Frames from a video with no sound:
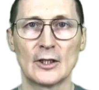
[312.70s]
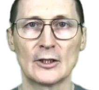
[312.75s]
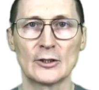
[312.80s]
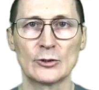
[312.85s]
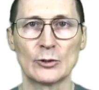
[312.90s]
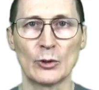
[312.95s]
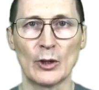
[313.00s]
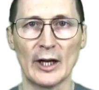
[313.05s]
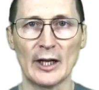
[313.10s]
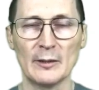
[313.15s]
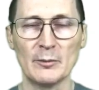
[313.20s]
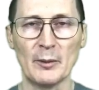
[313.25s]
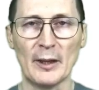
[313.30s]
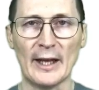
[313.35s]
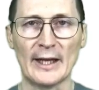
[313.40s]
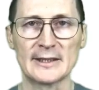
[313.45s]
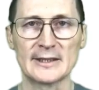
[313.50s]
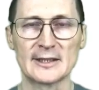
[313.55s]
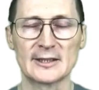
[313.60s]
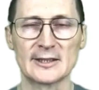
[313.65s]
To help
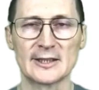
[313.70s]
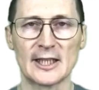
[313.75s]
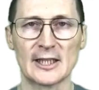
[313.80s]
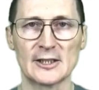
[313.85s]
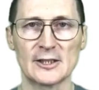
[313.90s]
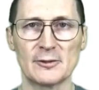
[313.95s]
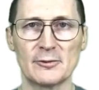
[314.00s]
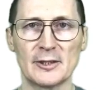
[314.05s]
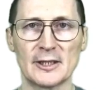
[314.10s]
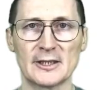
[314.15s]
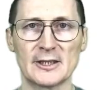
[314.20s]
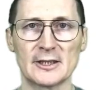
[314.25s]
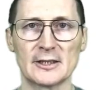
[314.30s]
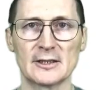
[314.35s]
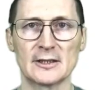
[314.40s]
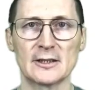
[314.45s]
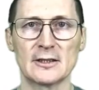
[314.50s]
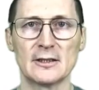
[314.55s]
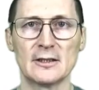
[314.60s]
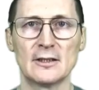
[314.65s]
answer such
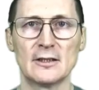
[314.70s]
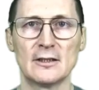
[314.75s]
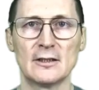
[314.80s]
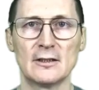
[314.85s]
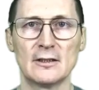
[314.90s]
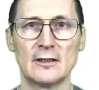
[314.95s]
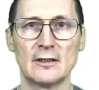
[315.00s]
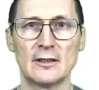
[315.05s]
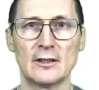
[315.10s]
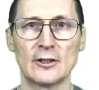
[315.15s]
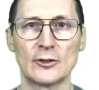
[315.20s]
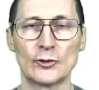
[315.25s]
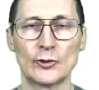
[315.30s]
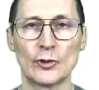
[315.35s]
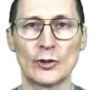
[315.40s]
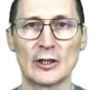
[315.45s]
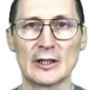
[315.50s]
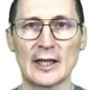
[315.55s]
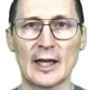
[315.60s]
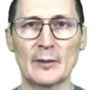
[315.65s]
questions,
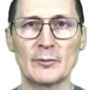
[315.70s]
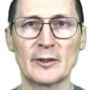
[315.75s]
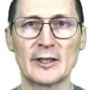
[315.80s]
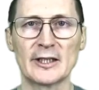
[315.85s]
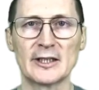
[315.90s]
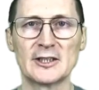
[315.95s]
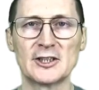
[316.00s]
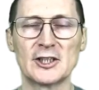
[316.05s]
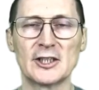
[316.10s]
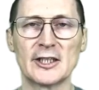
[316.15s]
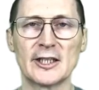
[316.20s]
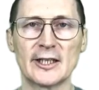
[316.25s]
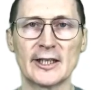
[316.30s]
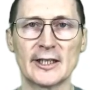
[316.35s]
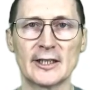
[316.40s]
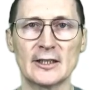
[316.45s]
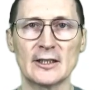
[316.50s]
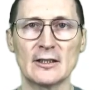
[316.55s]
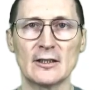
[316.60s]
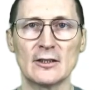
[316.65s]
Doer library
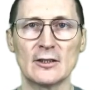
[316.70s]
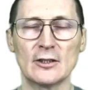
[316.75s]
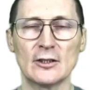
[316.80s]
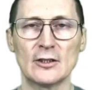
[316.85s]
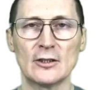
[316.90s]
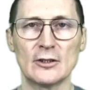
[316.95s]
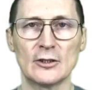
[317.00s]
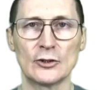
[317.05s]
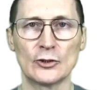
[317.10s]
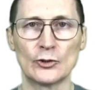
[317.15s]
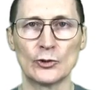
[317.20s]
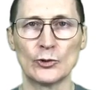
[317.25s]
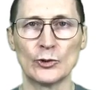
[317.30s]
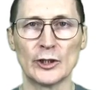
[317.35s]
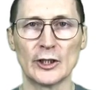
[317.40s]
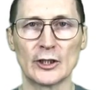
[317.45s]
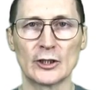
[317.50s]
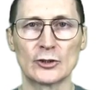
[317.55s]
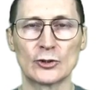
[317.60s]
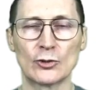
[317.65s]
generate
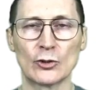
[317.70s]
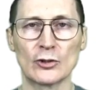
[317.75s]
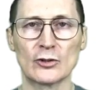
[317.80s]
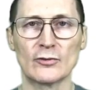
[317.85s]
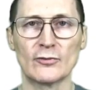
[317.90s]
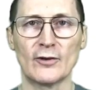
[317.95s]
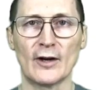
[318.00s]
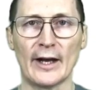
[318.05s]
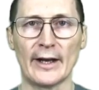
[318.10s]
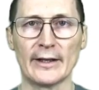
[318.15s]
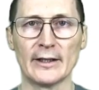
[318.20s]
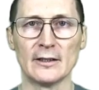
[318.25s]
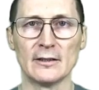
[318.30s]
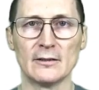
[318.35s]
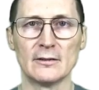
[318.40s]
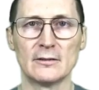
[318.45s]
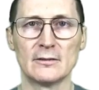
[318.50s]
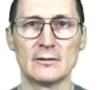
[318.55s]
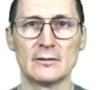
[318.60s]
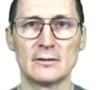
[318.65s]
doer
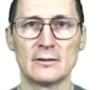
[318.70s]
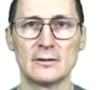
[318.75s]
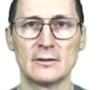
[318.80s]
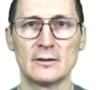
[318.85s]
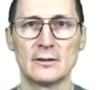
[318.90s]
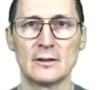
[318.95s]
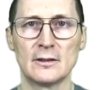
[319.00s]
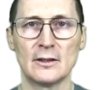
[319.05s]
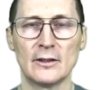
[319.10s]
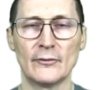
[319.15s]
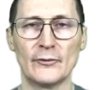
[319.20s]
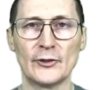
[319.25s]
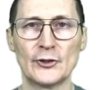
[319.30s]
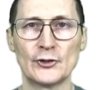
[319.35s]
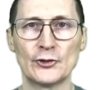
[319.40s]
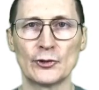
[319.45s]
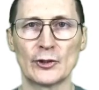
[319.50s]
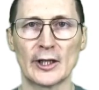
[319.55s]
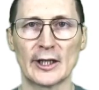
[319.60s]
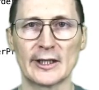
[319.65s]
file, which
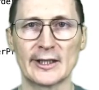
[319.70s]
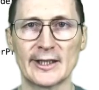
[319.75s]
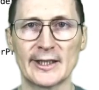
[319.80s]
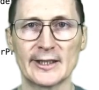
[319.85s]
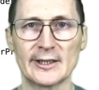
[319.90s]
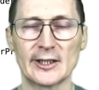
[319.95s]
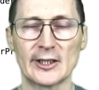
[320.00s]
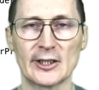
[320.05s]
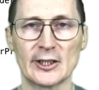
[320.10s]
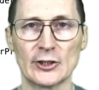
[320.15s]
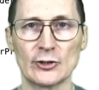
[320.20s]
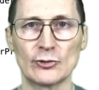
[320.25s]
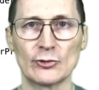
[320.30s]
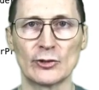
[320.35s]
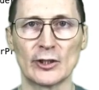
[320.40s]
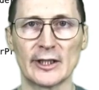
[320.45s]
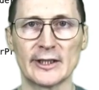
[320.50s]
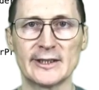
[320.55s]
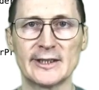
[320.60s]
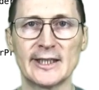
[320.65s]
you can render
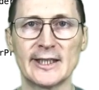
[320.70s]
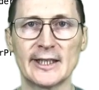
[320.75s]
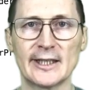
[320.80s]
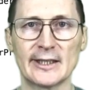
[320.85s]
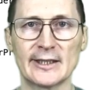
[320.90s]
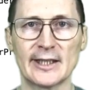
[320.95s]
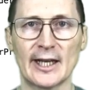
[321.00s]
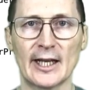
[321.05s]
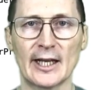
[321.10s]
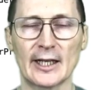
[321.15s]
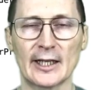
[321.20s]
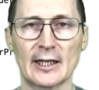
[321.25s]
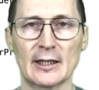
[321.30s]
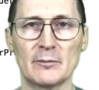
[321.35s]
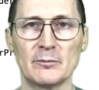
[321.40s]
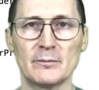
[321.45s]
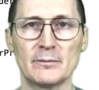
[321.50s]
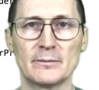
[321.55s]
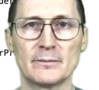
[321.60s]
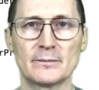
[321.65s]
into a
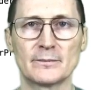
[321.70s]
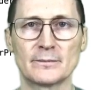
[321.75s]
diagram.